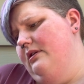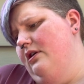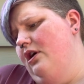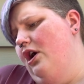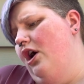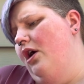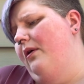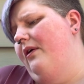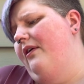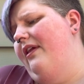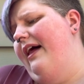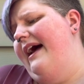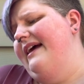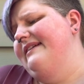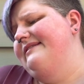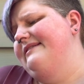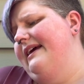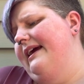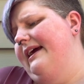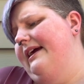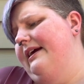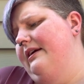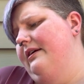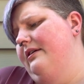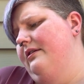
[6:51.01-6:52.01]
Oh,
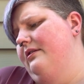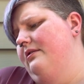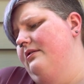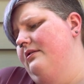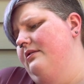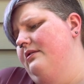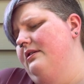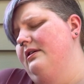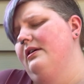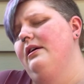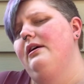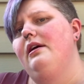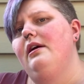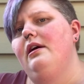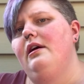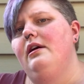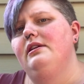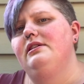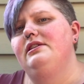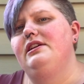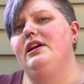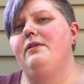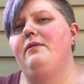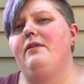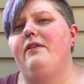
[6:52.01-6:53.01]
Classic.
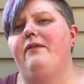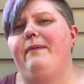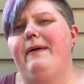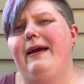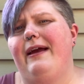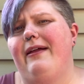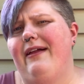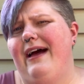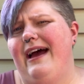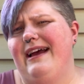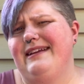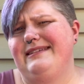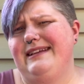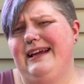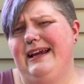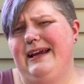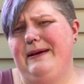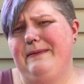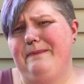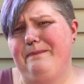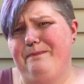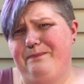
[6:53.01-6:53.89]
Tin Roof by Classic.